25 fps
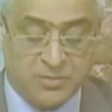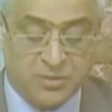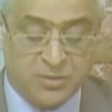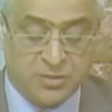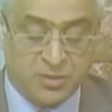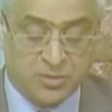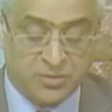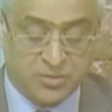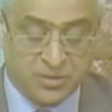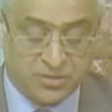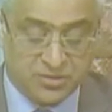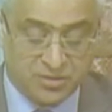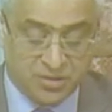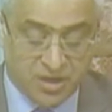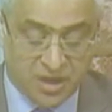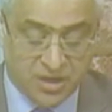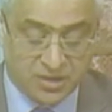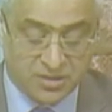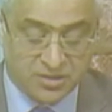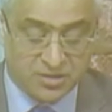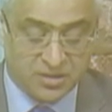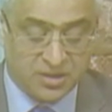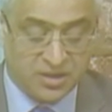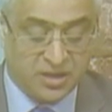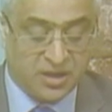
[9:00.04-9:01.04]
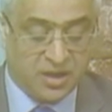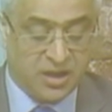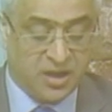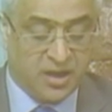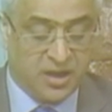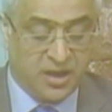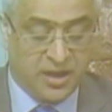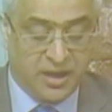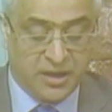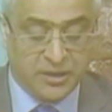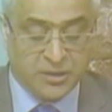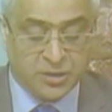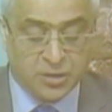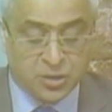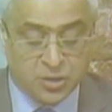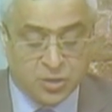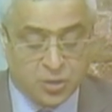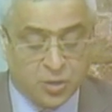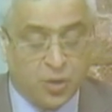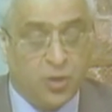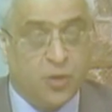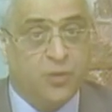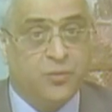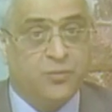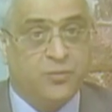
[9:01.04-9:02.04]
of the trust
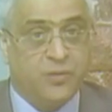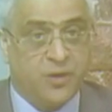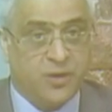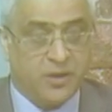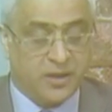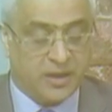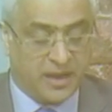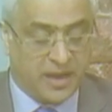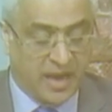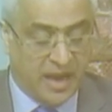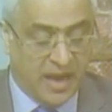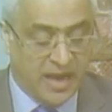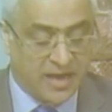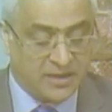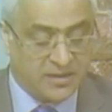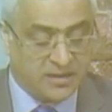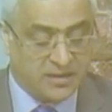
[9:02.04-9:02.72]
insofar as